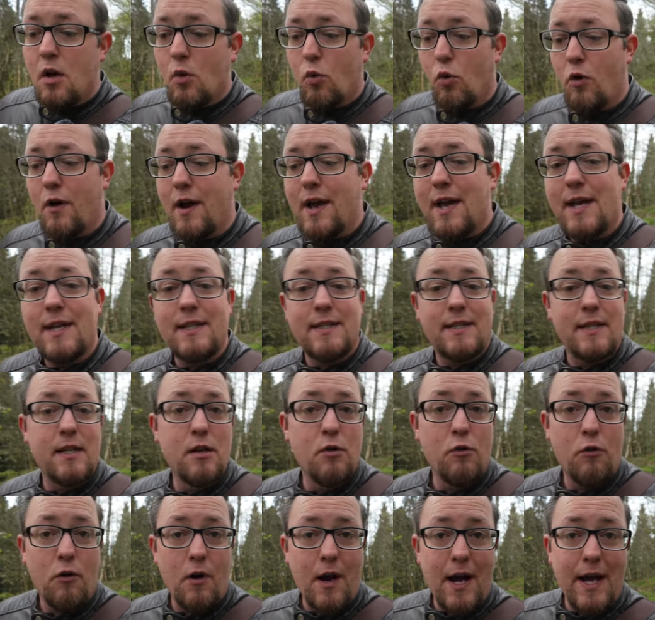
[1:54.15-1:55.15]
Whereas
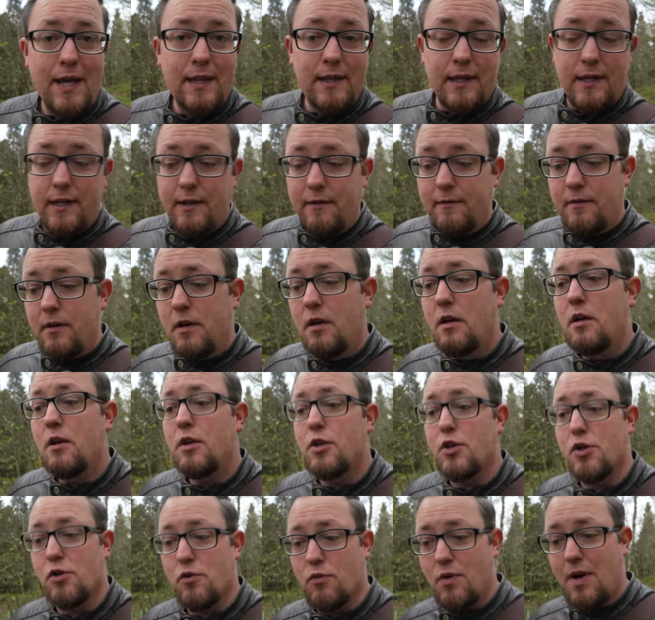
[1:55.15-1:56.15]
here where I live,
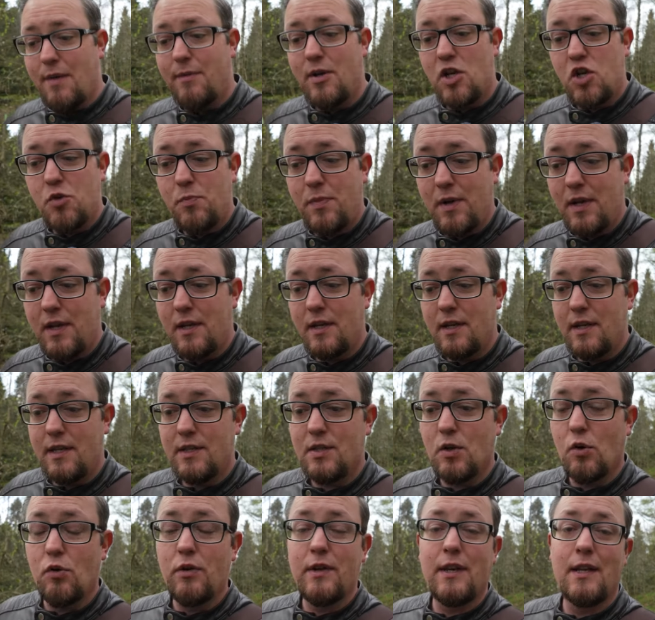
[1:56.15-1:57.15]
your rubbish bin
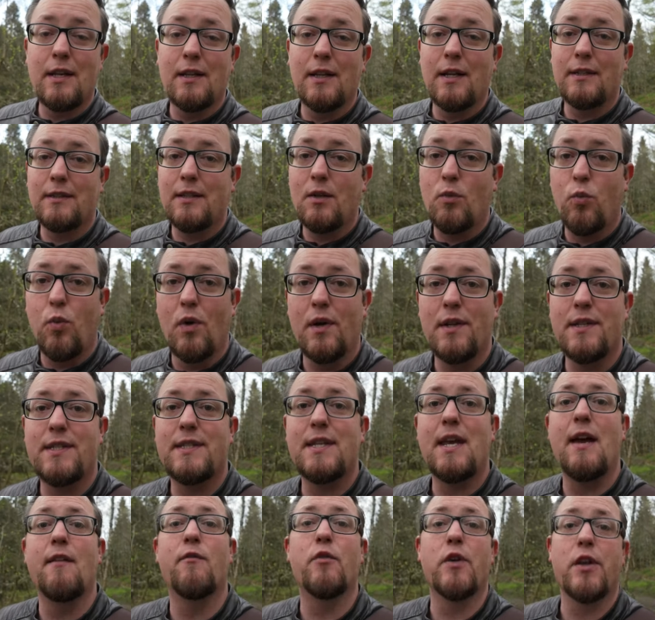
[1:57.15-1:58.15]
is only collected
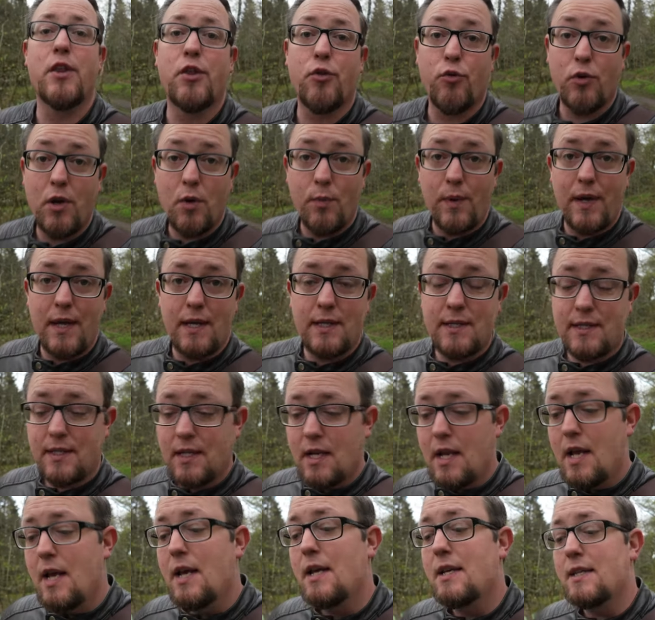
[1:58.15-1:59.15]
once every three weeks.
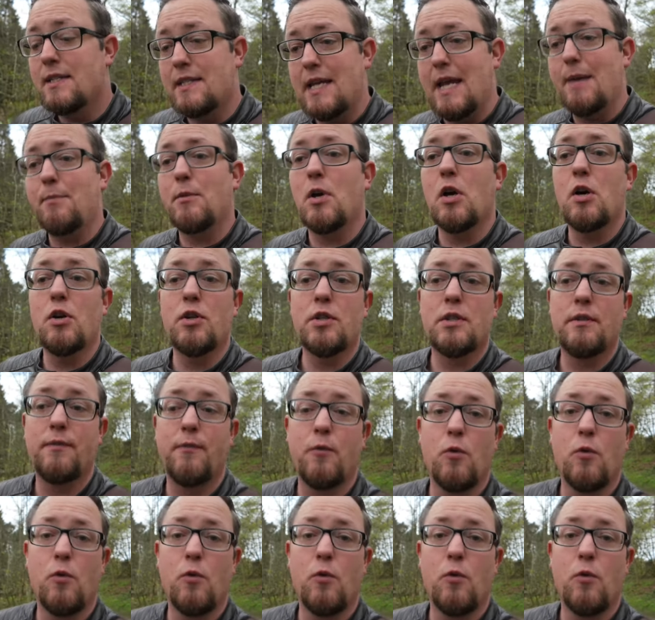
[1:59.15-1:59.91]
Same goes